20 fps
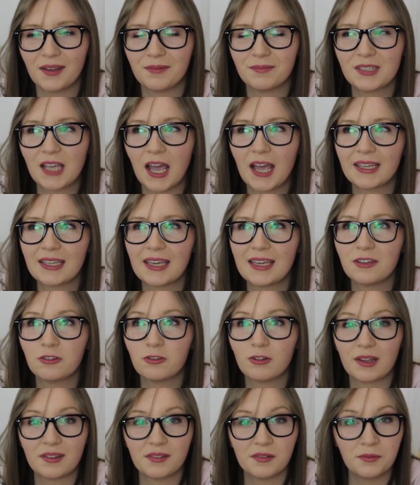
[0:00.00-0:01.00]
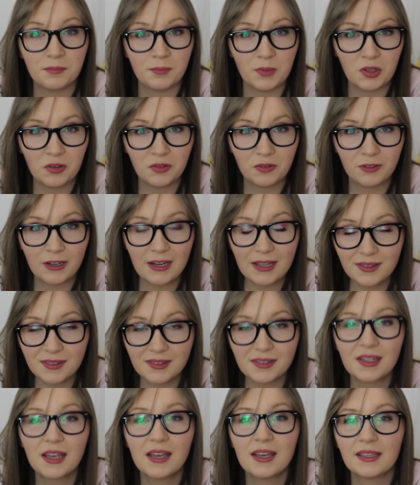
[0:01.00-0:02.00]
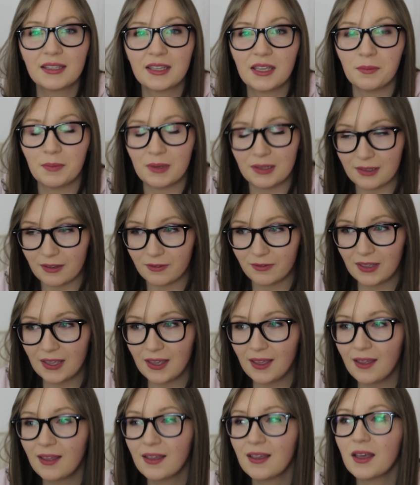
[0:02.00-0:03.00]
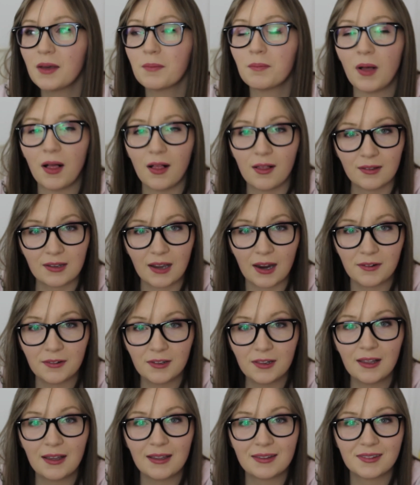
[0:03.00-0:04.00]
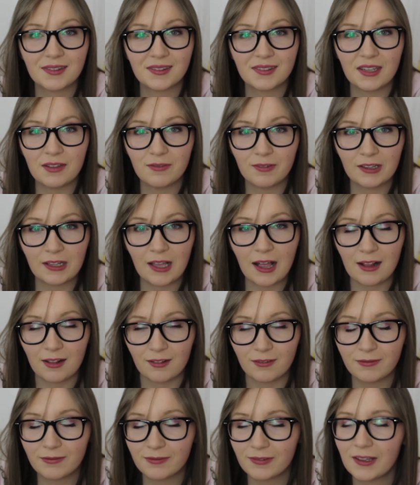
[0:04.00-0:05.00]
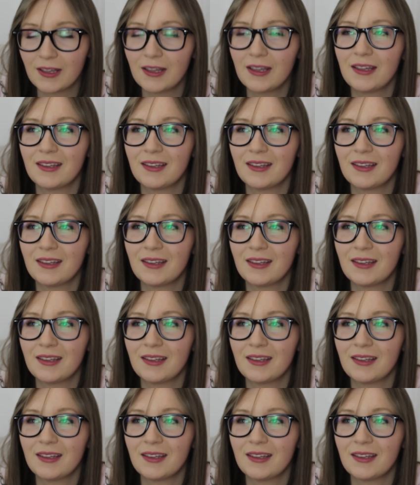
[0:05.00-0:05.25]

I'm tagging Crescent Moon Reads, Kim Olivia, Paul Carroll, and Stephen Alf.